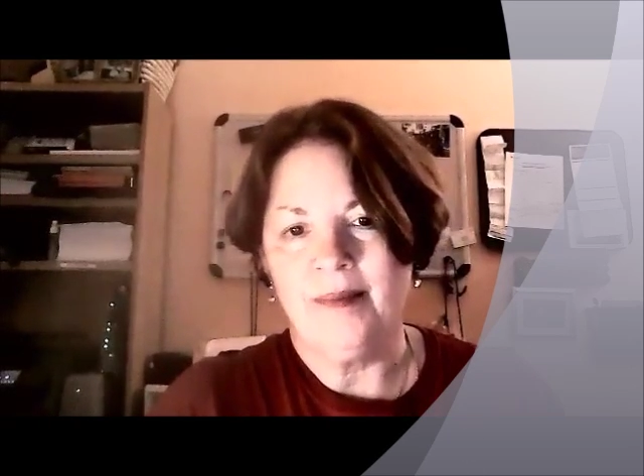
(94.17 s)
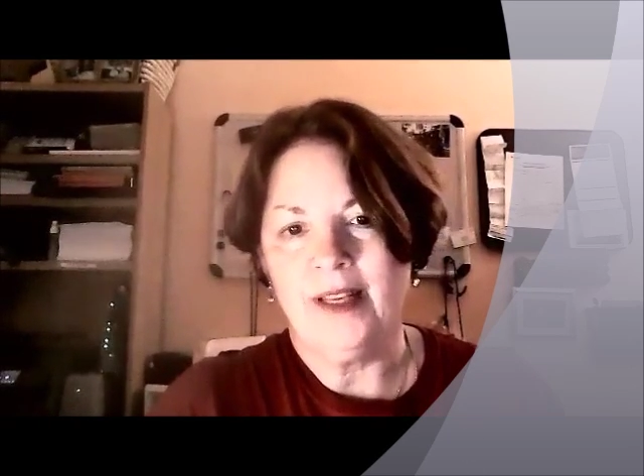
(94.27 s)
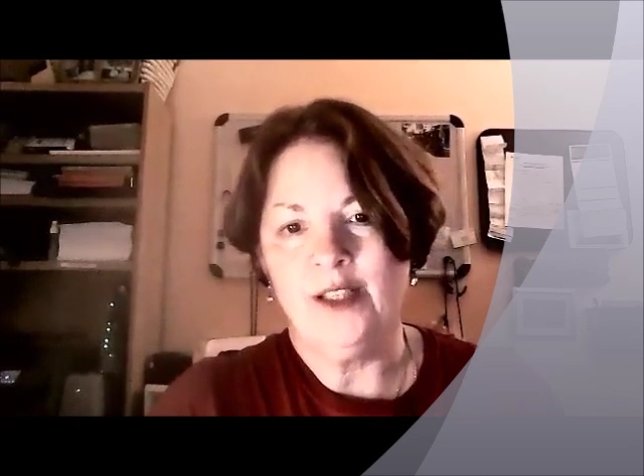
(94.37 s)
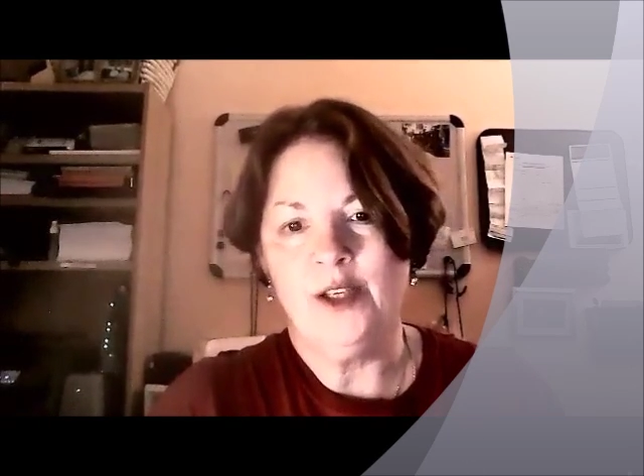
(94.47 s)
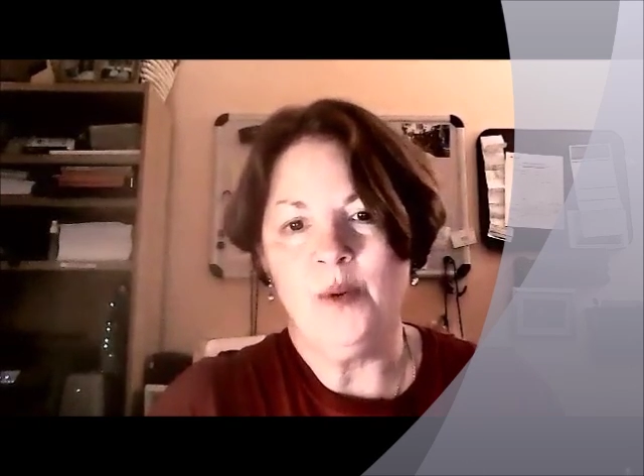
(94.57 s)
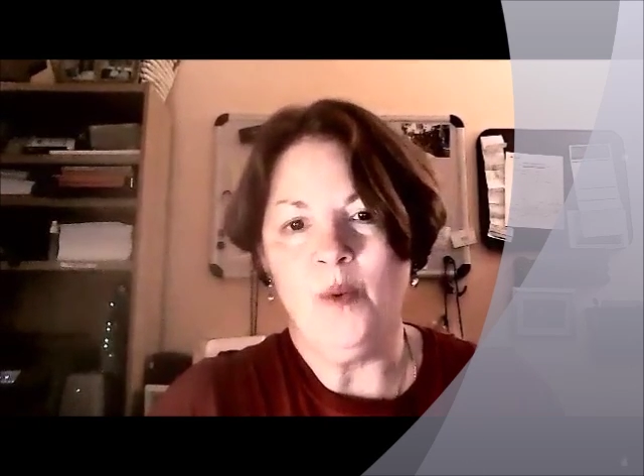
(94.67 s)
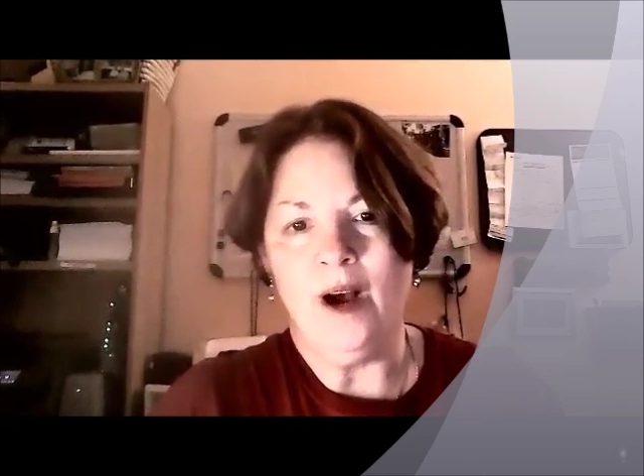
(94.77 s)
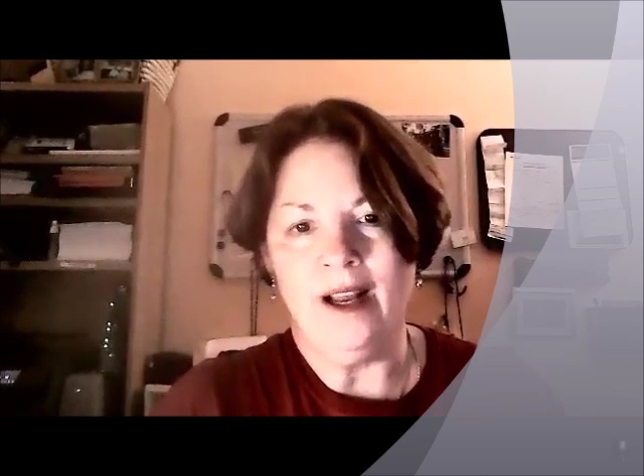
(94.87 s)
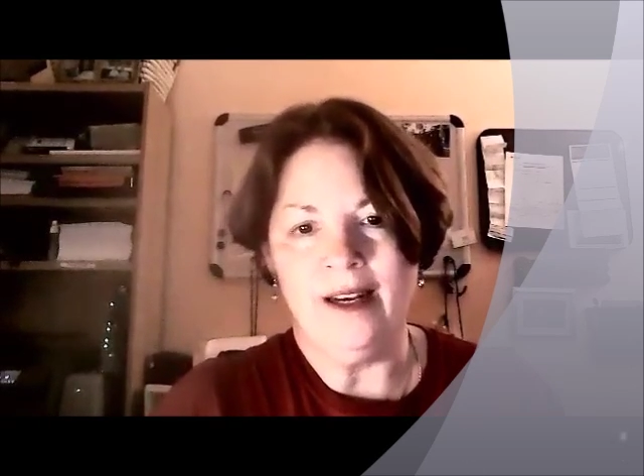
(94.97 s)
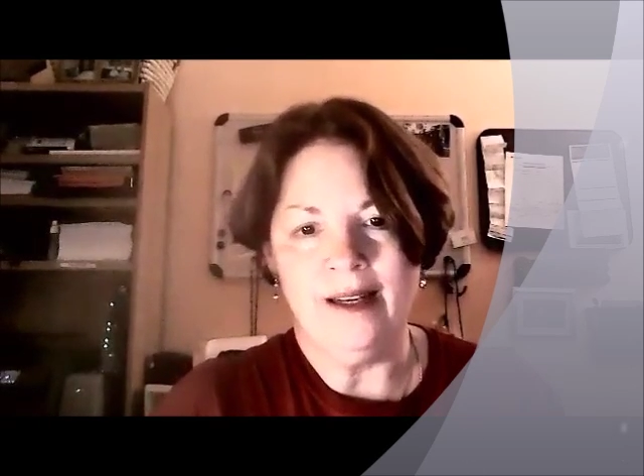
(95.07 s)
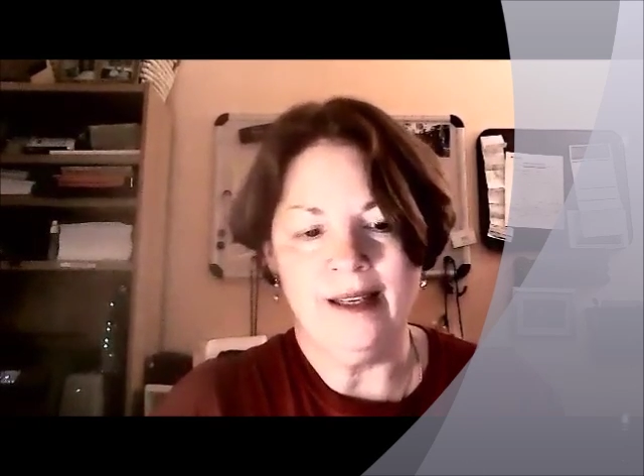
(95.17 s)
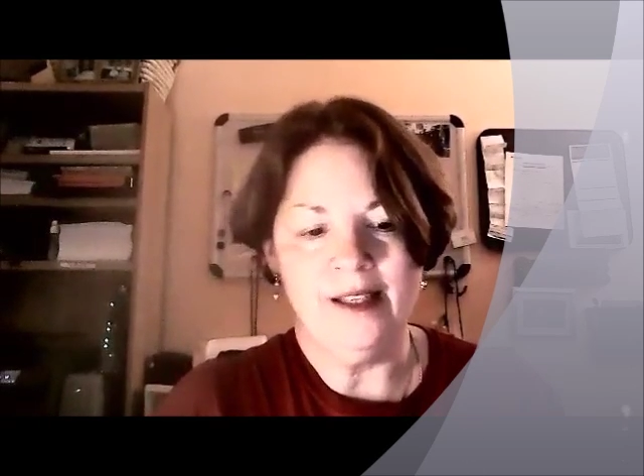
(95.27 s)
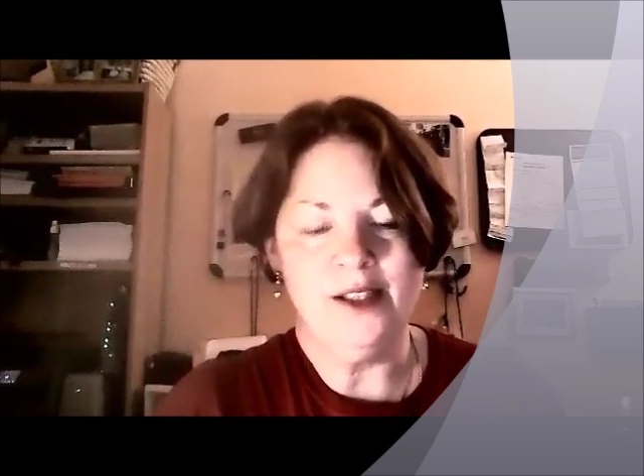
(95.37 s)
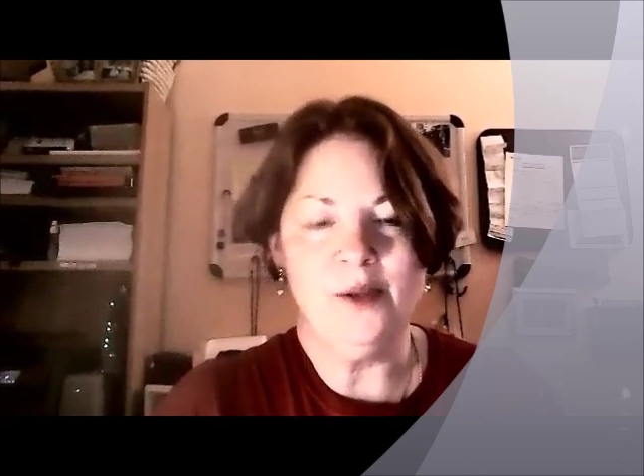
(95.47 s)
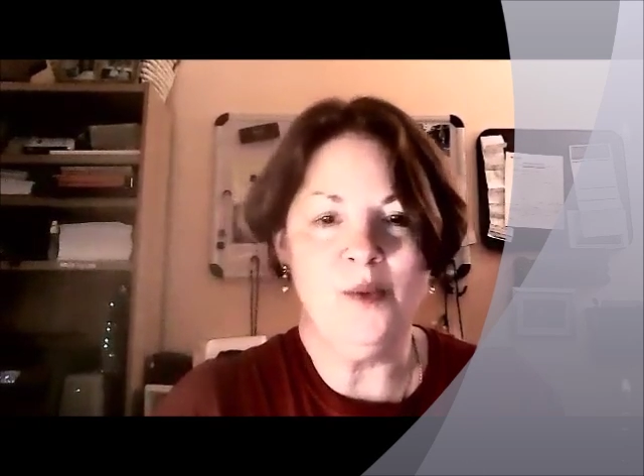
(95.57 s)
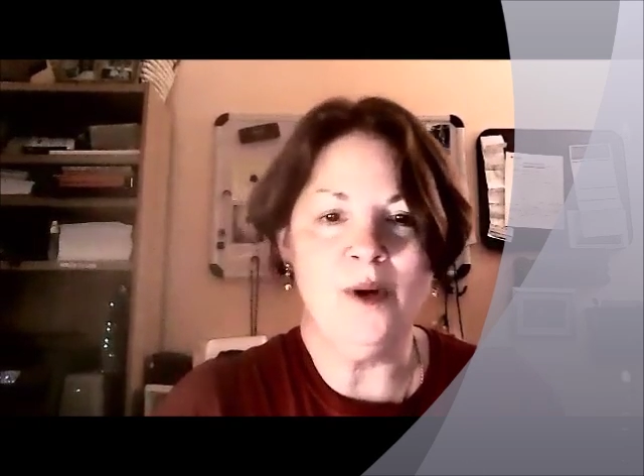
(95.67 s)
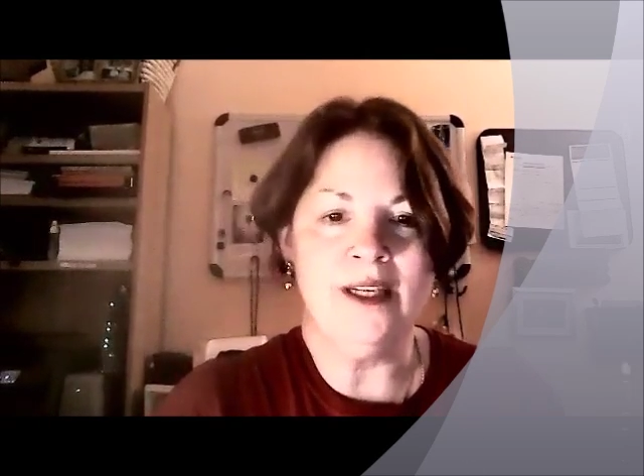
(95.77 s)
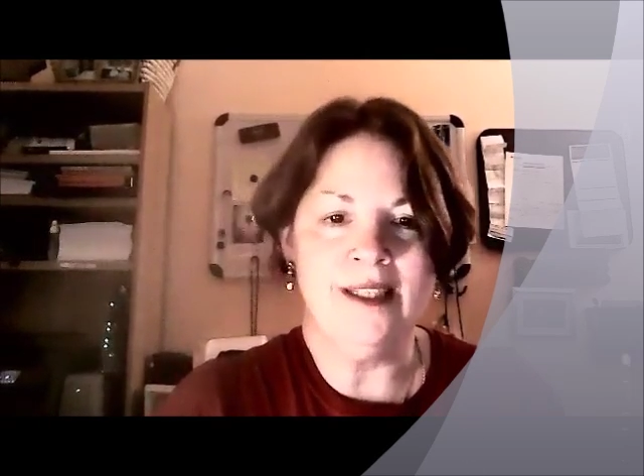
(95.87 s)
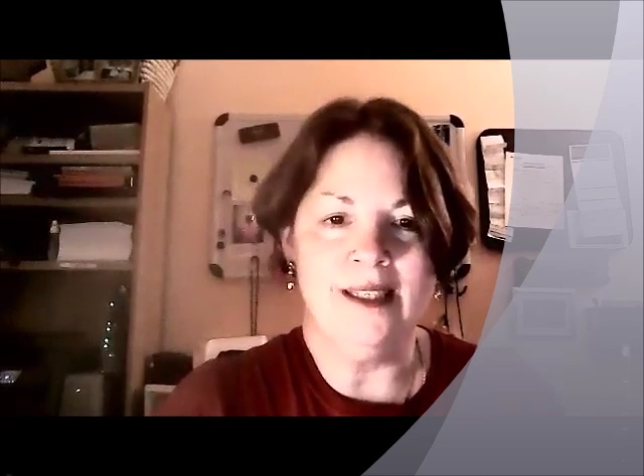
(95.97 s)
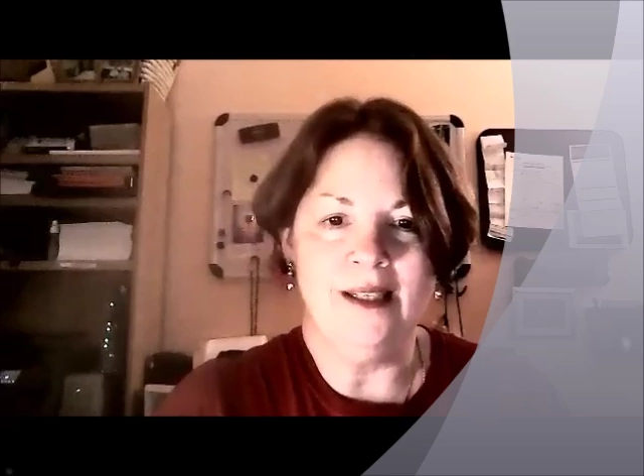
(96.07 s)
into
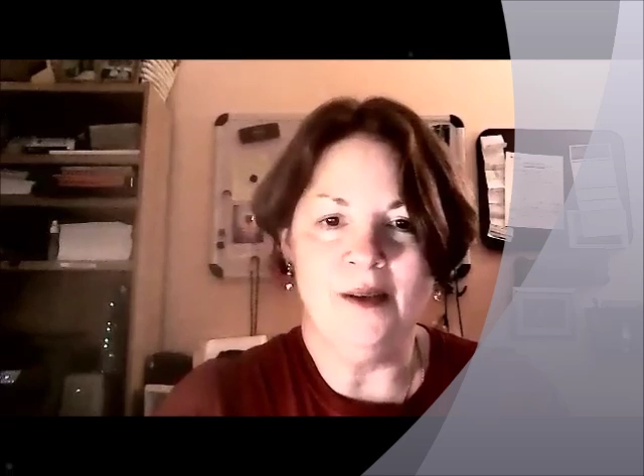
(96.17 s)
one